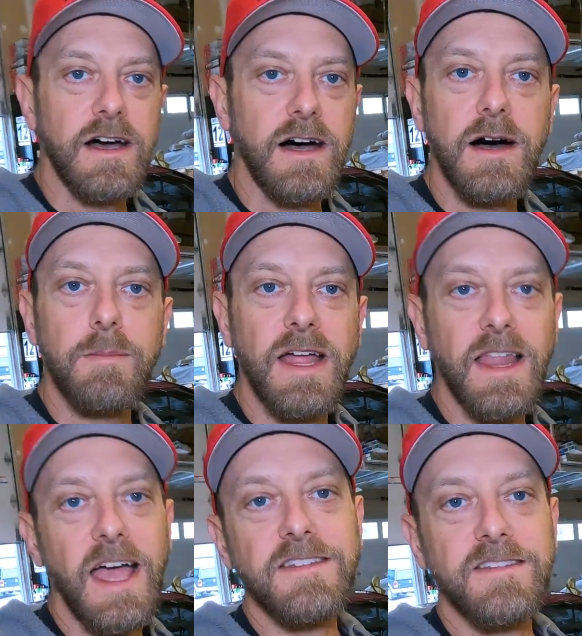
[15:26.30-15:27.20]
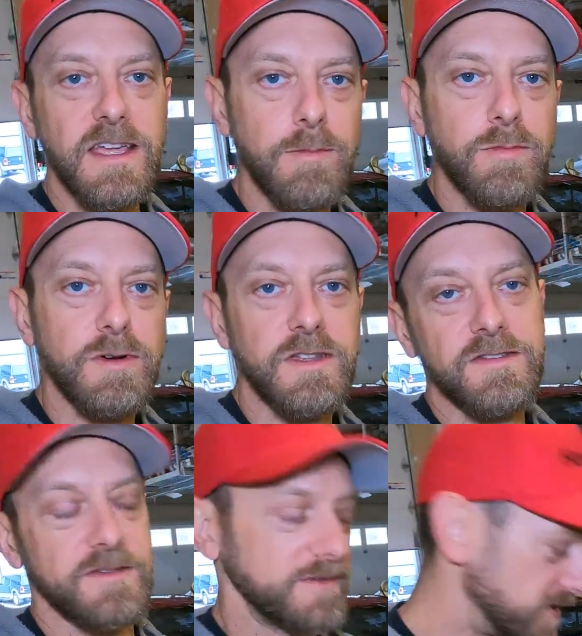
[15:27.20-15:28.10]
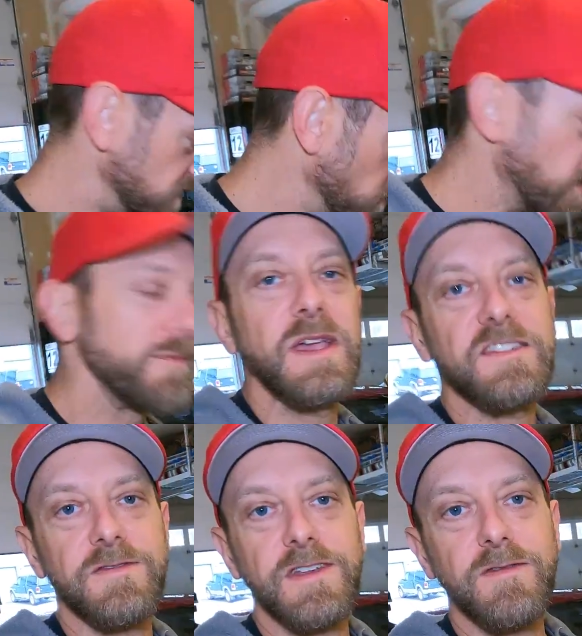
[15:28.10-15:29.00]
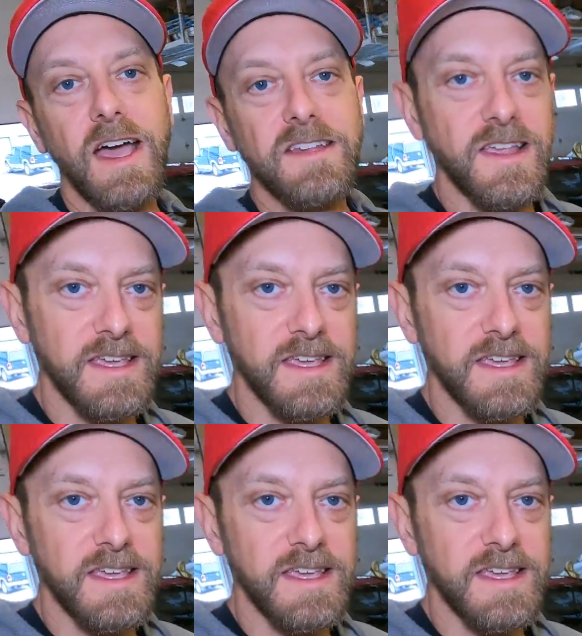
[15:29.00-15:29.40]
My last tip was just more a piece of advice,